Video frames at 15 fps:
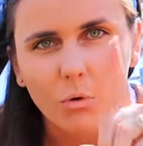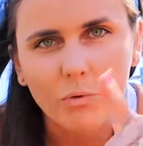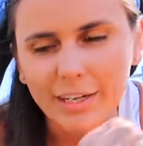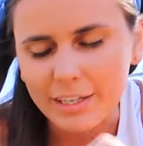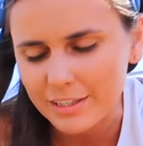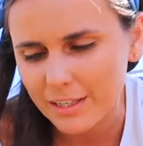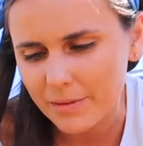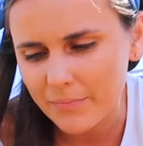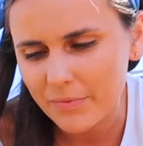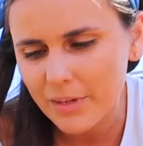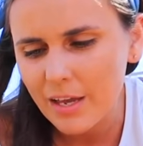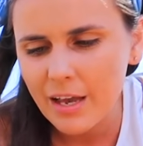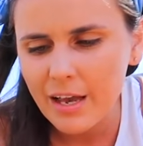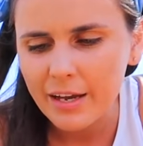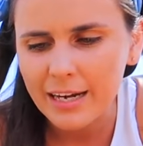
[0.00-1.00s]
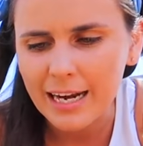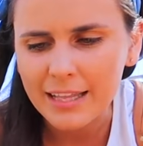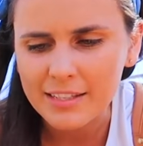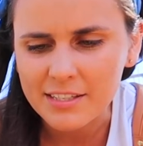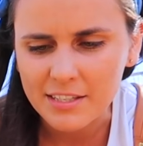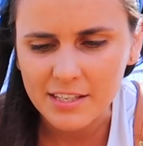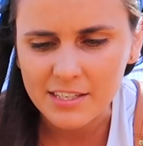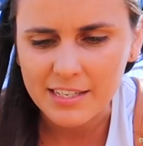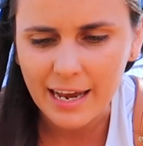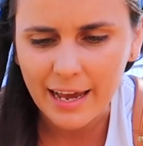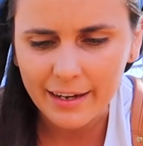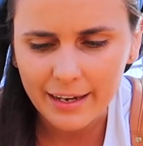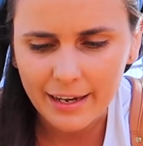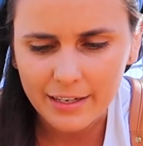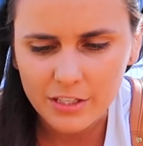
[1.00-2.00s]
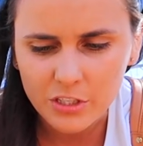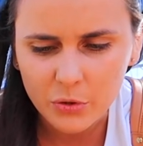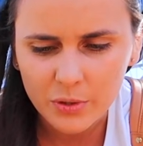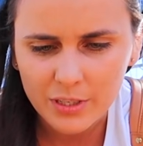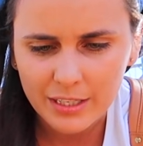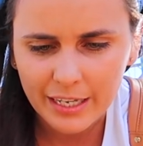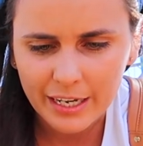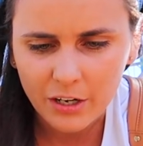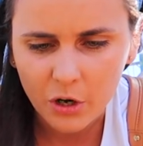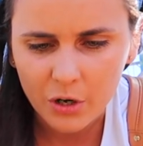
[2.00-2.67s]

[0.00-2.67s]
Regular. Gonna add this to the stack and do it later